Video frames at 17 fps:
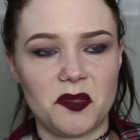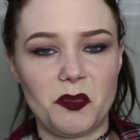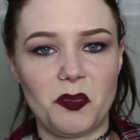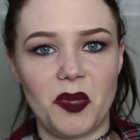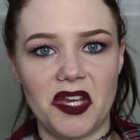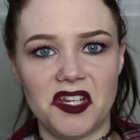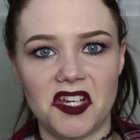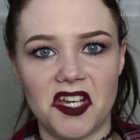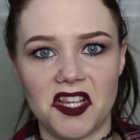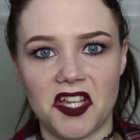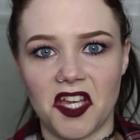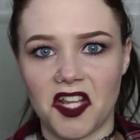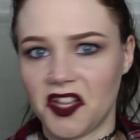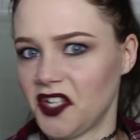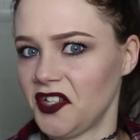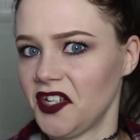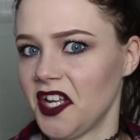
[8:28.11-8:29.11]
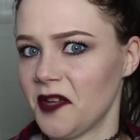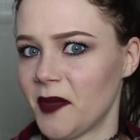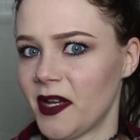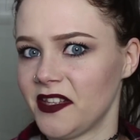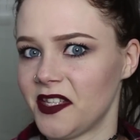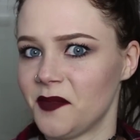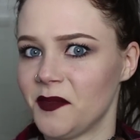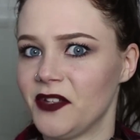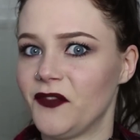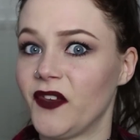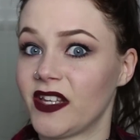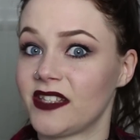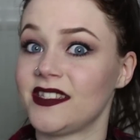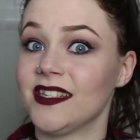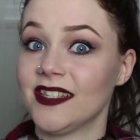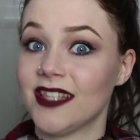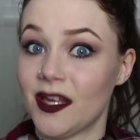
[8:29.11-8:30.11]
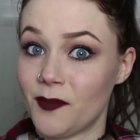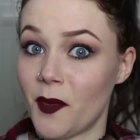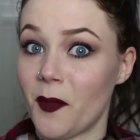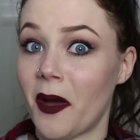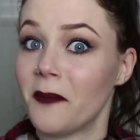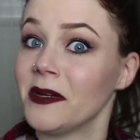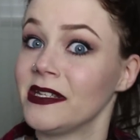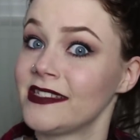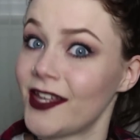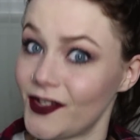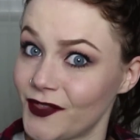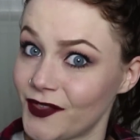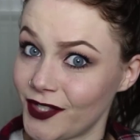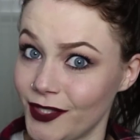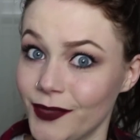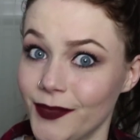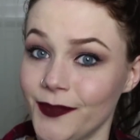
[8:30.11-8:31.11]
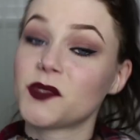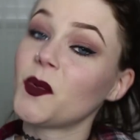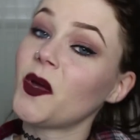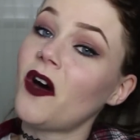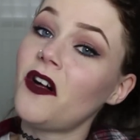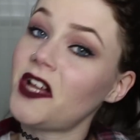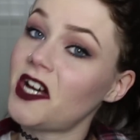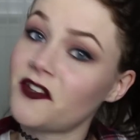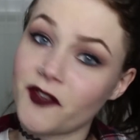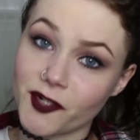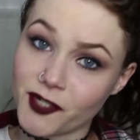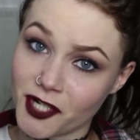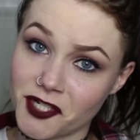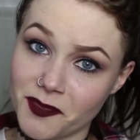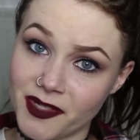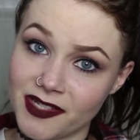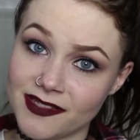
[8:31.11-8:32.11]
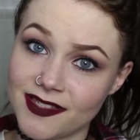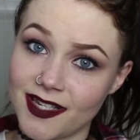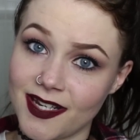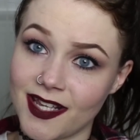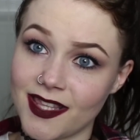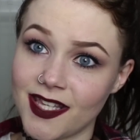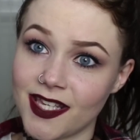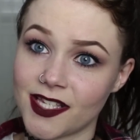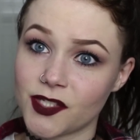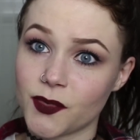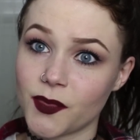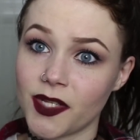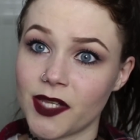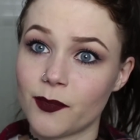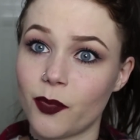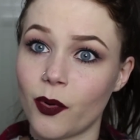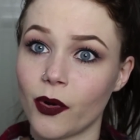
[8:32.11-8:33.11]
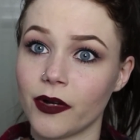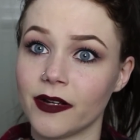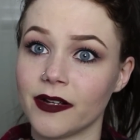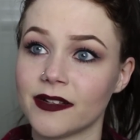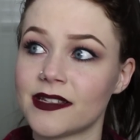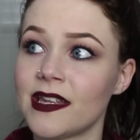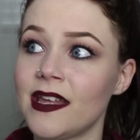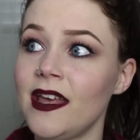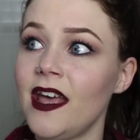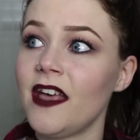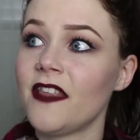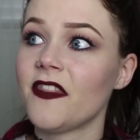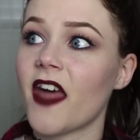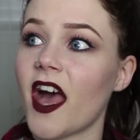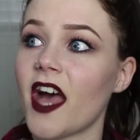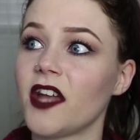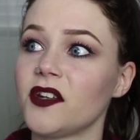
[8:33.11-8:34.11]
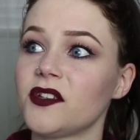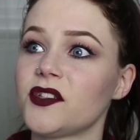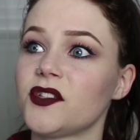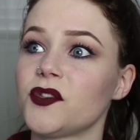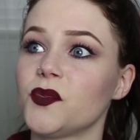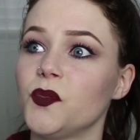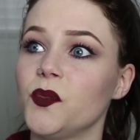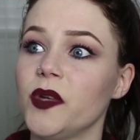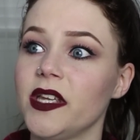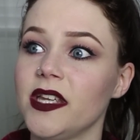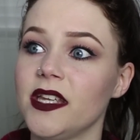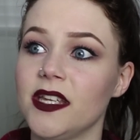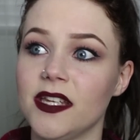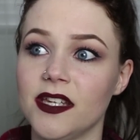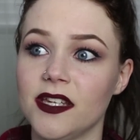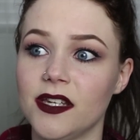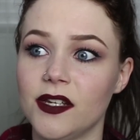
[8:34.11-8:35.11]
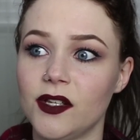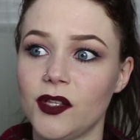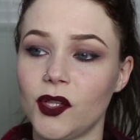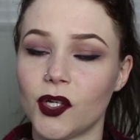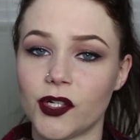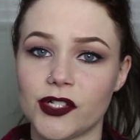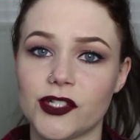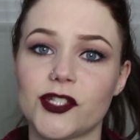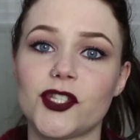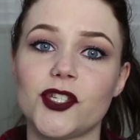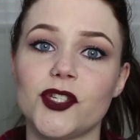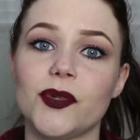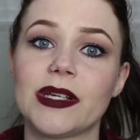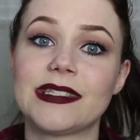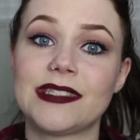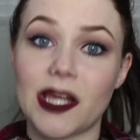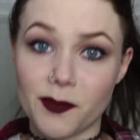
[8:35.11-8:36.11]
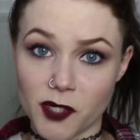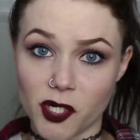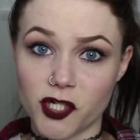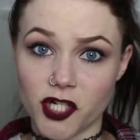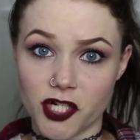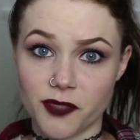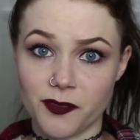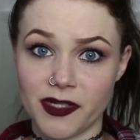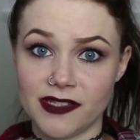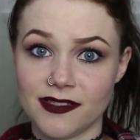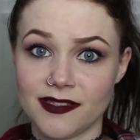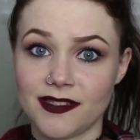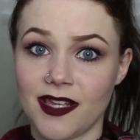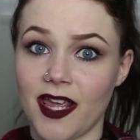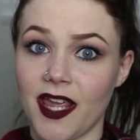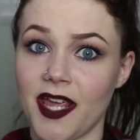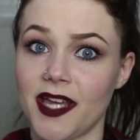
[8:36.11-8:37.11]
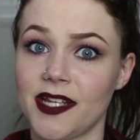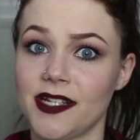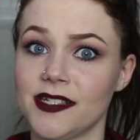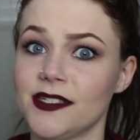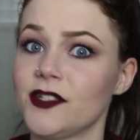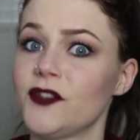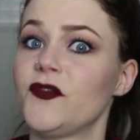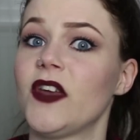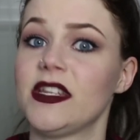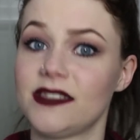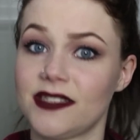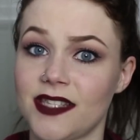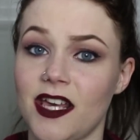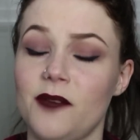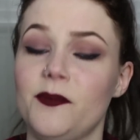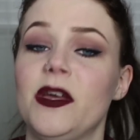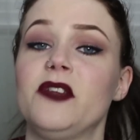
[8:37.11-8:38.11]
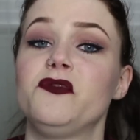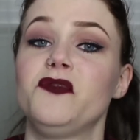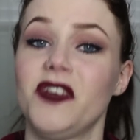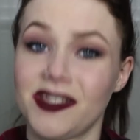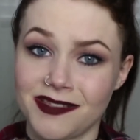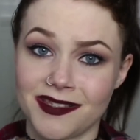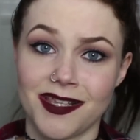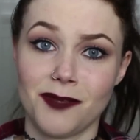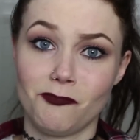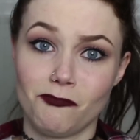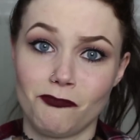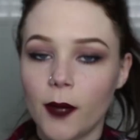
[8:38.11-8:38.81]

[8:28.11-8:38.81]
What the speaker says: but I like learning about them and fixing them about myself too. Because we all have our judgments, and I think it's really important that we learn to accept our judgments and face them and fix them.